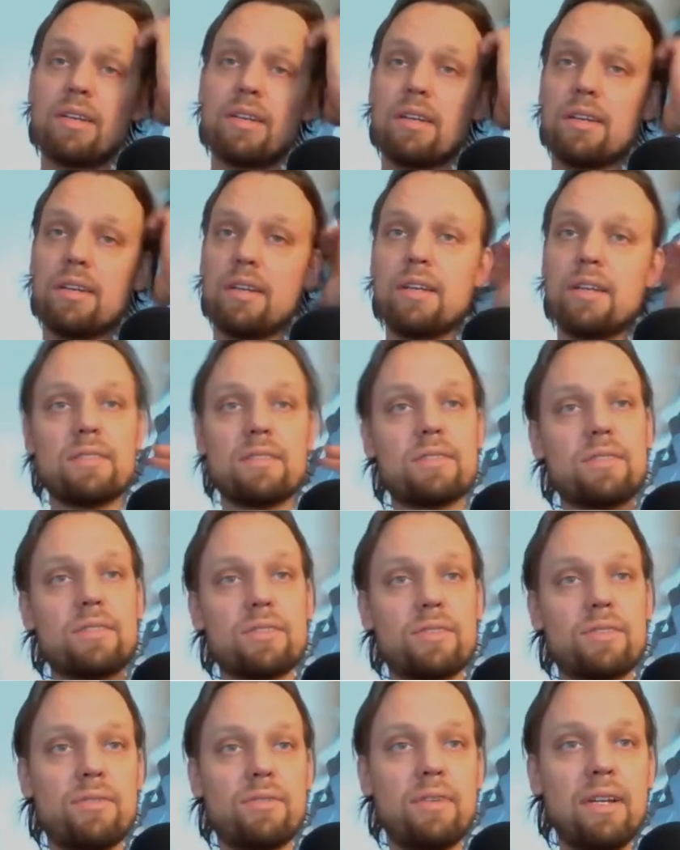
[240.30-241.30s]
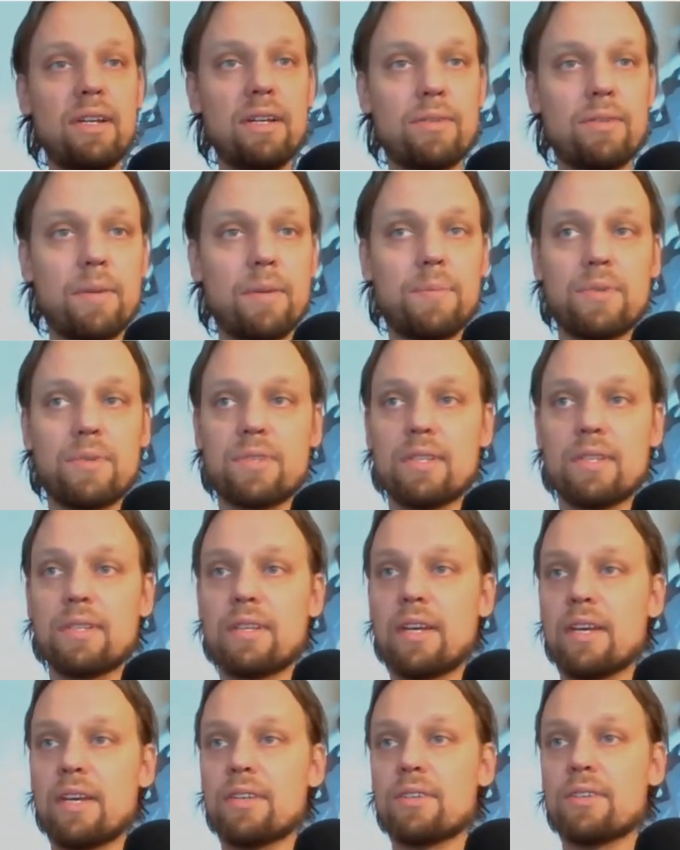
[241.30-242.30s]
in string
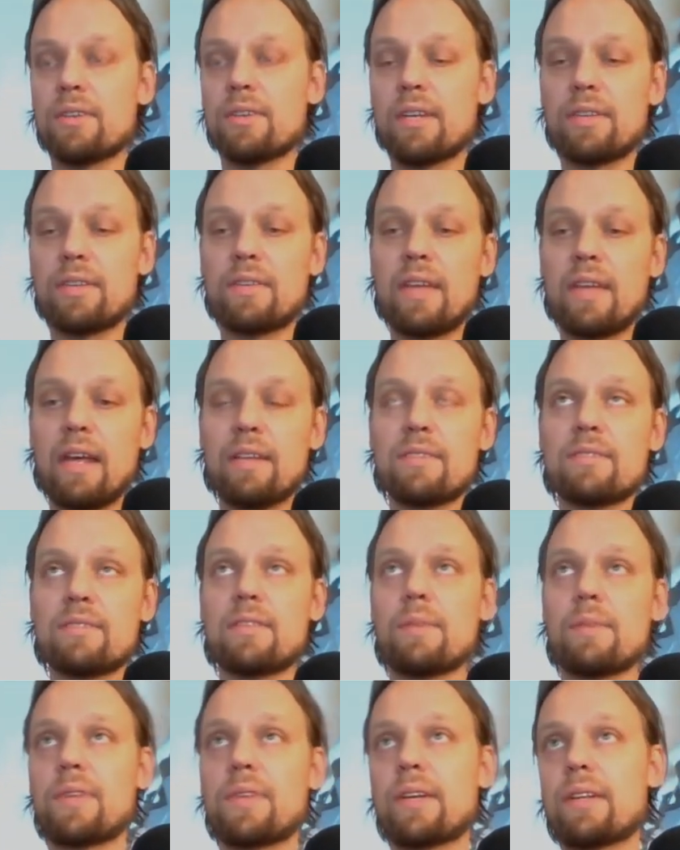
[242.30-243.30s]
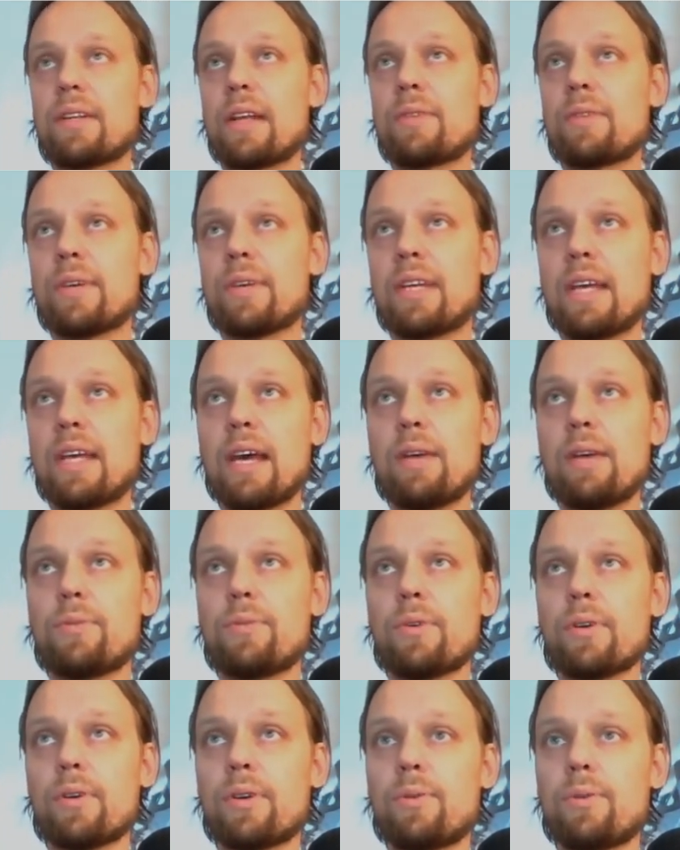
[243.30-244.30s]
representation, and that's something that we can
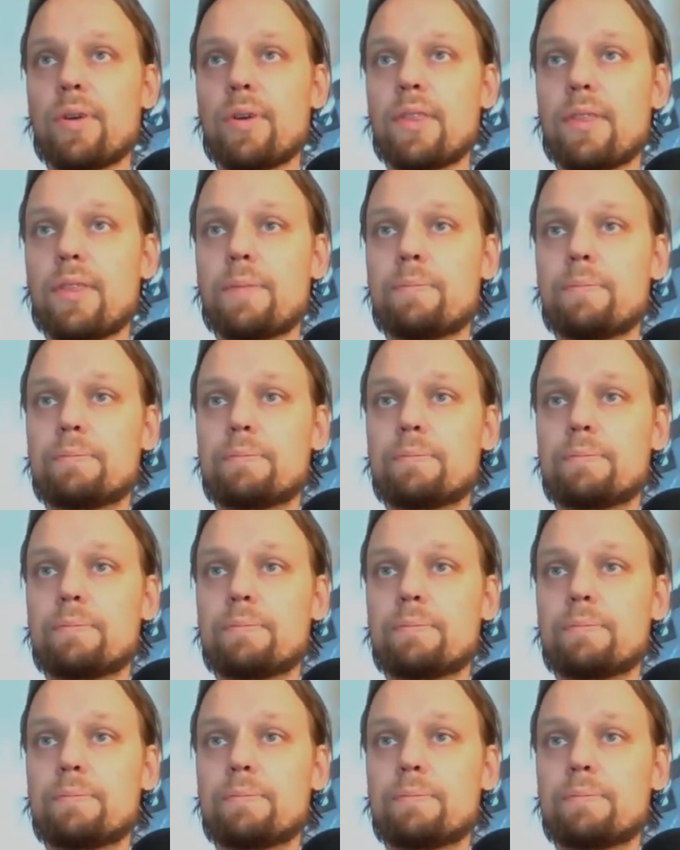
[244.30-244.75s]
work with.